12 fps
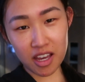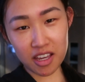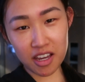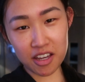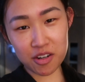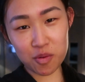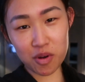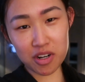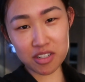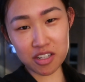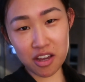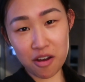I kind of
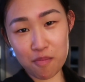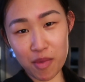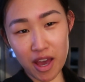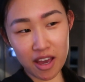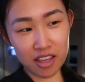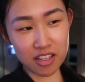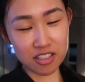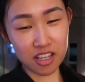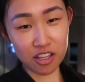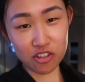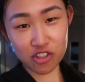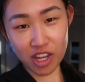wanted to come back and
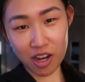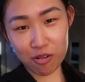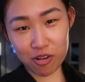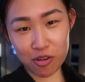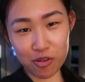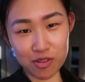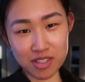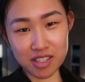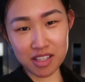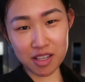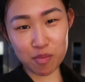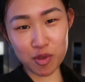take a shower and go to
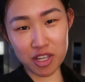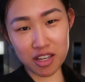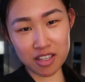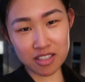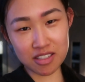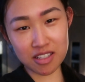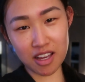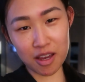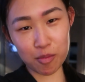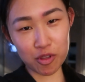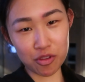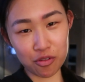sleep because
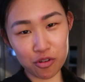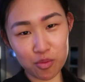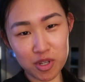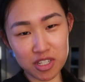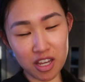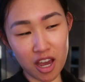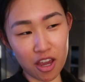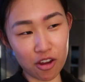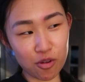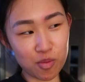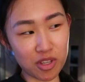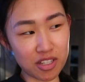I'm a little bit
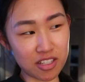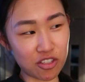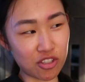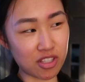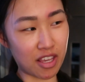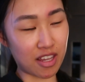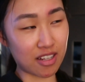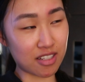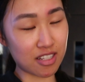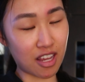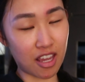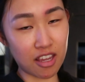tired because I just landed
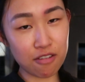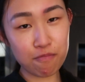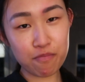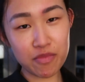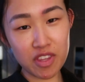today